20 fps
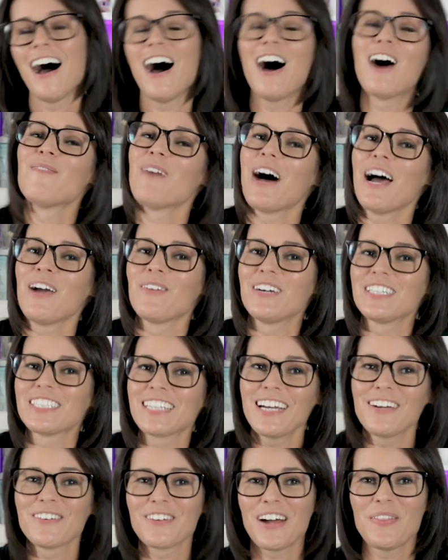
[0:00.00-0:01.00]
I wish
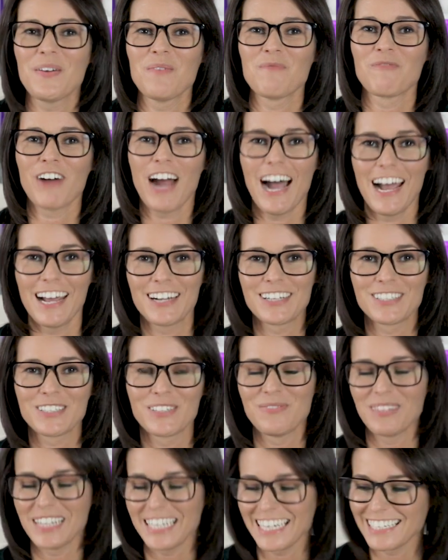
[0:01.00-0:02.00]
I had read them prior
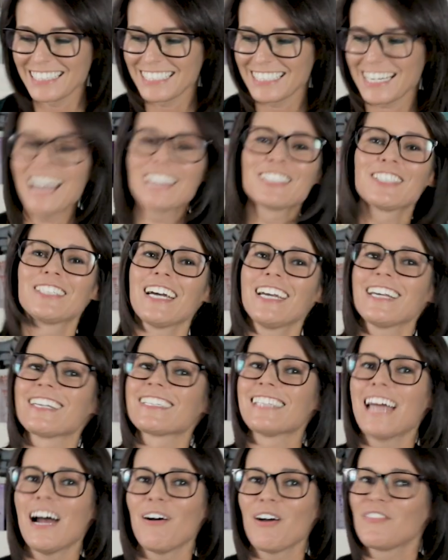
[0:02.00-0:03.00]
to meeting Natasha Knight,
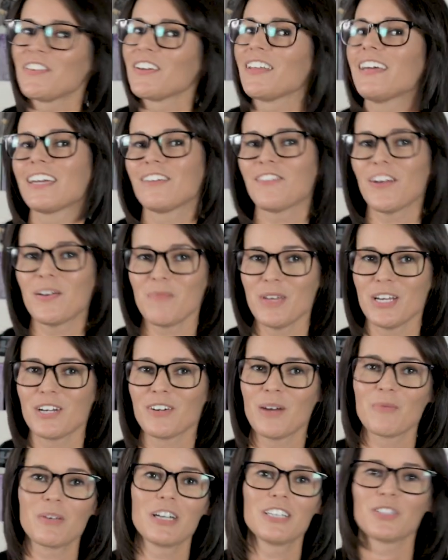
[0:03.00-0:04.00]
because now I feel like if I meet
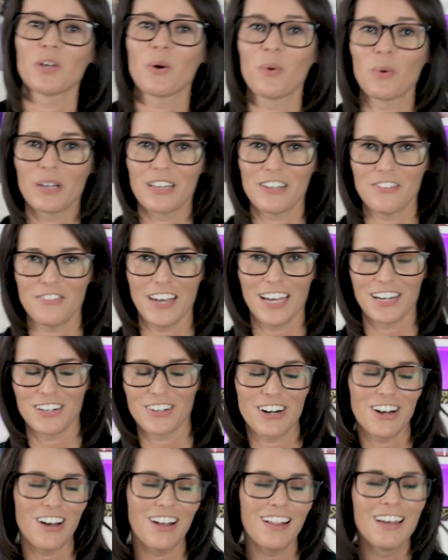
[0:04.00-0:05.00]
her, I'm gonna totally
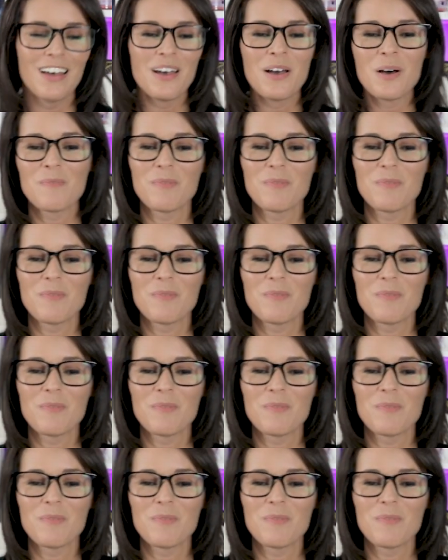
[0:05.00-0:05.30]
fangirl.